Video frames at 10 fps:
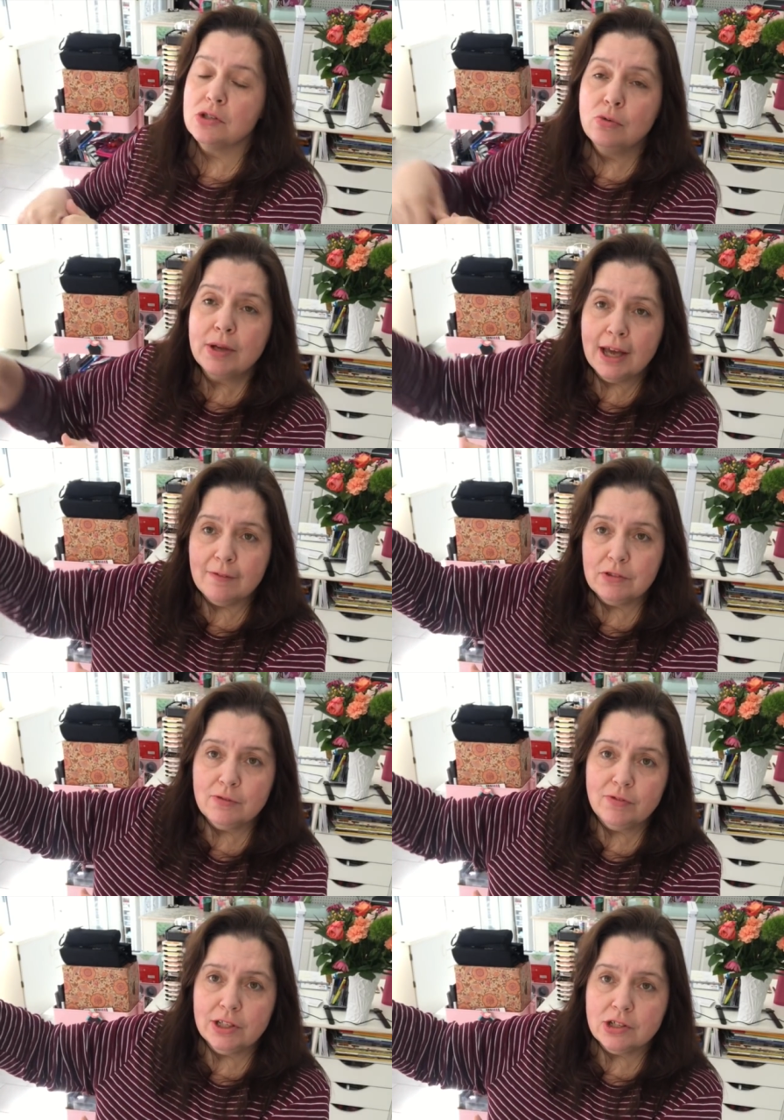So we have
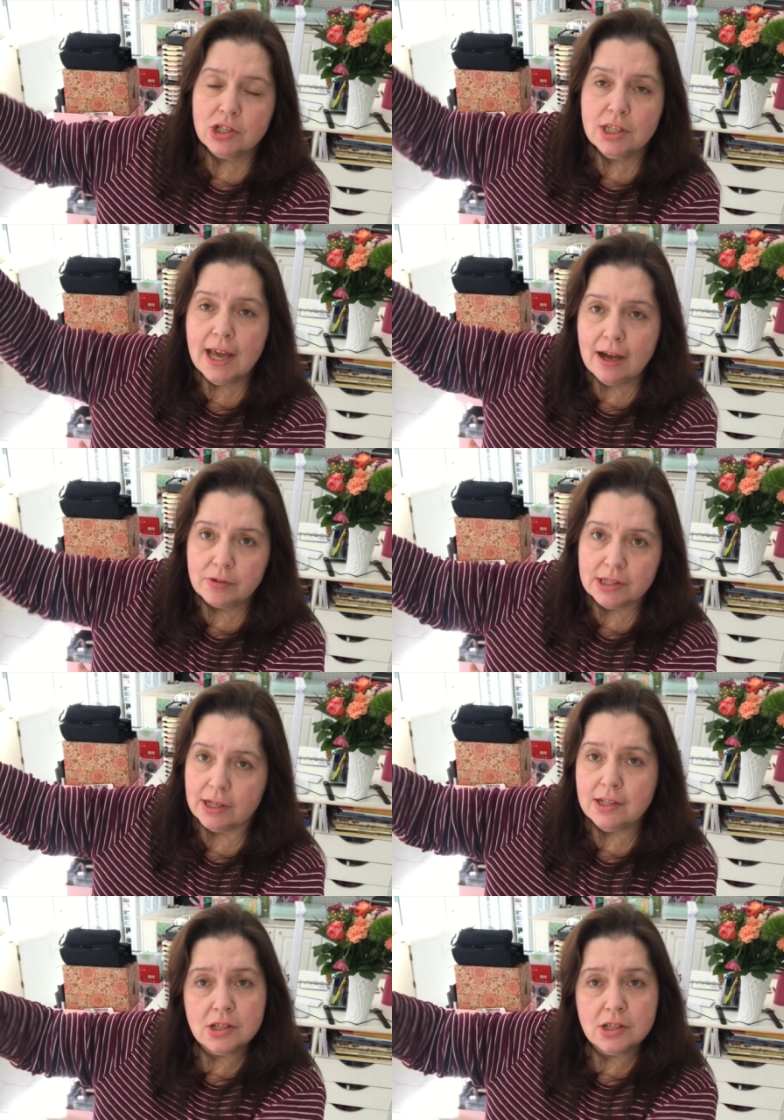to finish the outside.